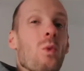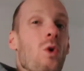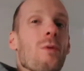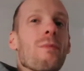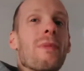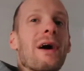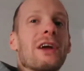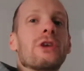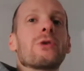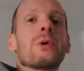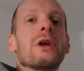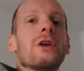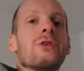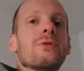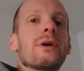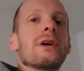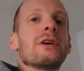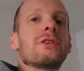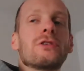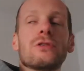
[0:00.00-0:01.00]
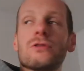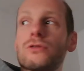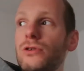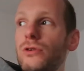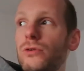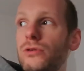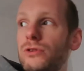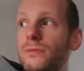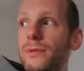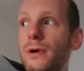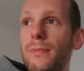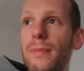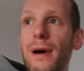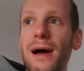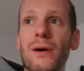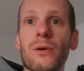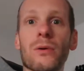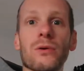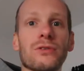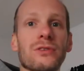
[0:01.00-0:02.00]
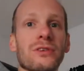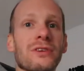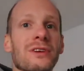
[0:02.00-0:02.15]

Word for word: what my twenty twenty-two is going to be about.